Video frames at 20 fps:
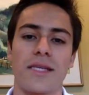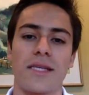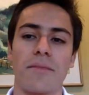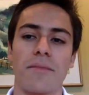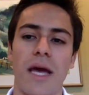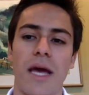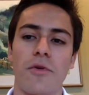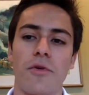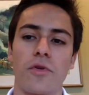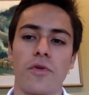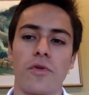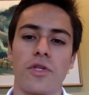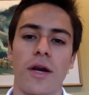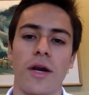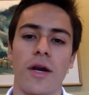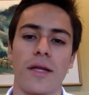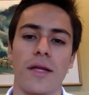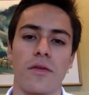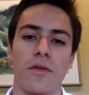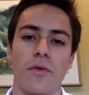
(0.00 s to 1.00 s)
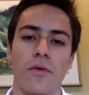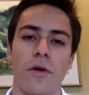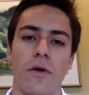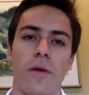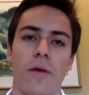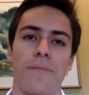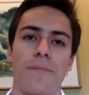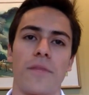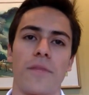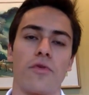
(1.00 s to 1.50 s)
to test this at the same time, you
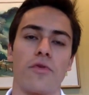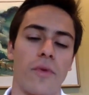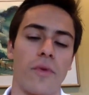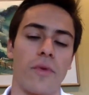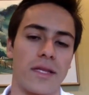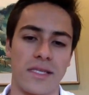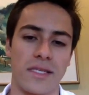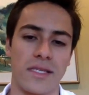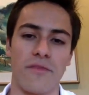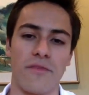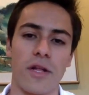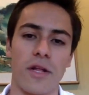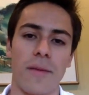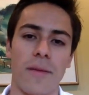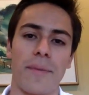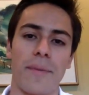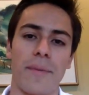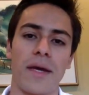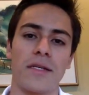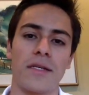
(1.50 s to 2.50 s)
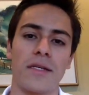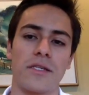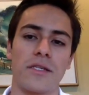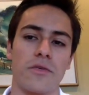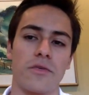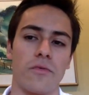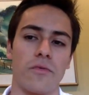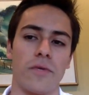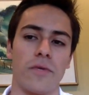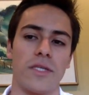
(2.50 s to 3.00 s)
would target, you would
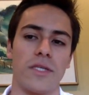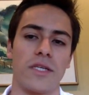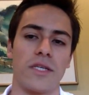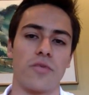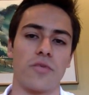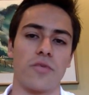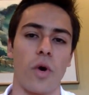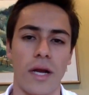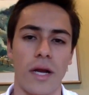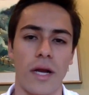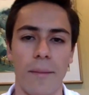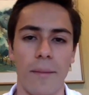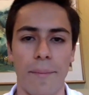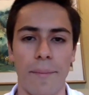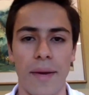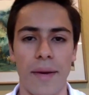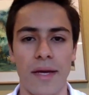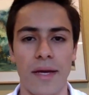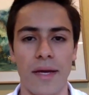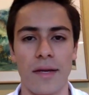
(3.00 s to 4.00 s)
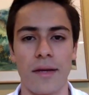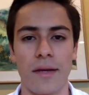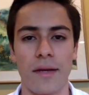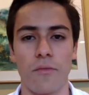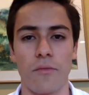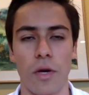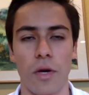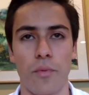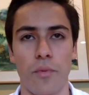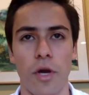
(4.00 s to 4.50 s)
create several campaigns, which is
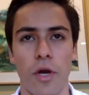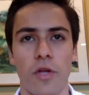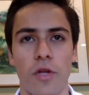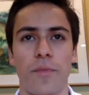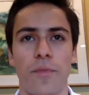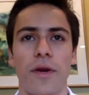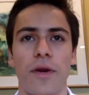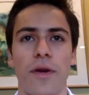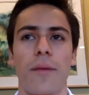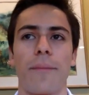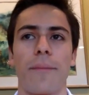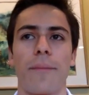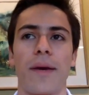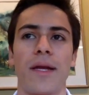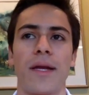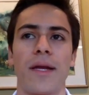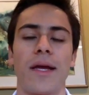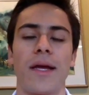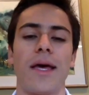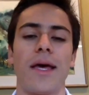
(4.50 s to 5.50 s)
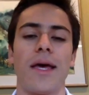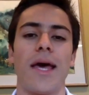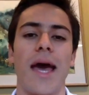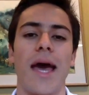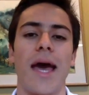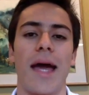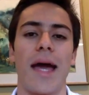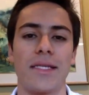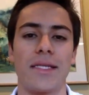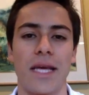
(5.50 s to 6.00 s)
one campaign, one product per
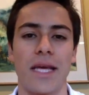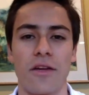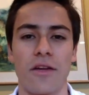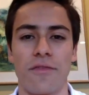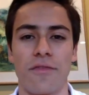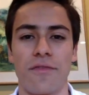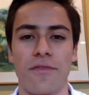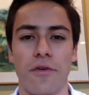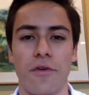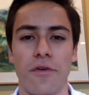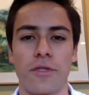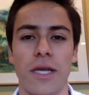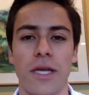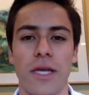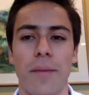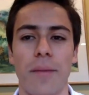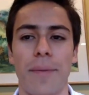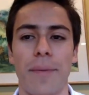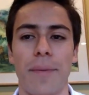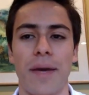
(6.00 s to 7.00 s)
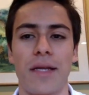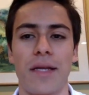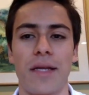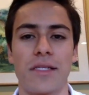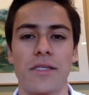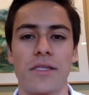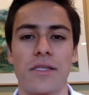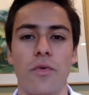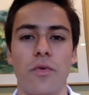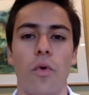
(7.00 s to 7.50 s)
campaign, and inside of those
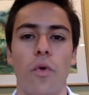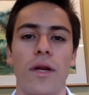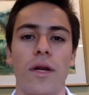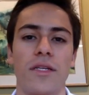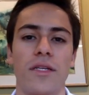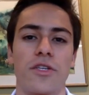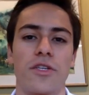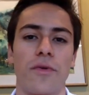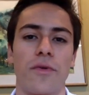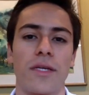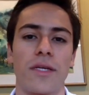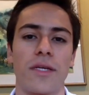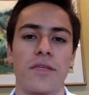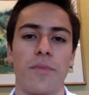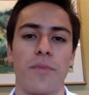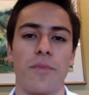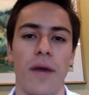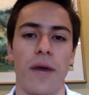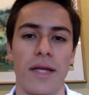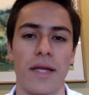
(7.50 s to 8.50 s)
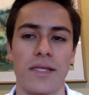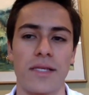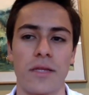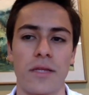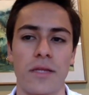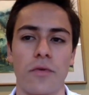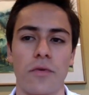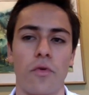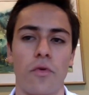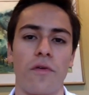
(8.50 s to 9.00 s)
campaigns, one interest per ad set
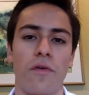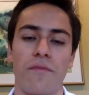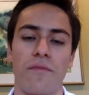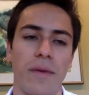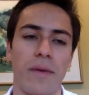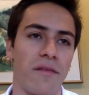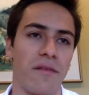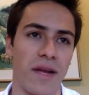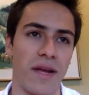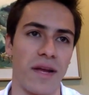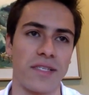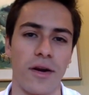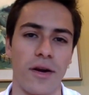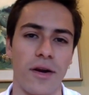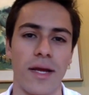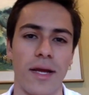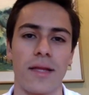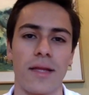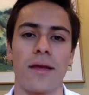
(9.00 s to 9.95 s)
or being flex targeted.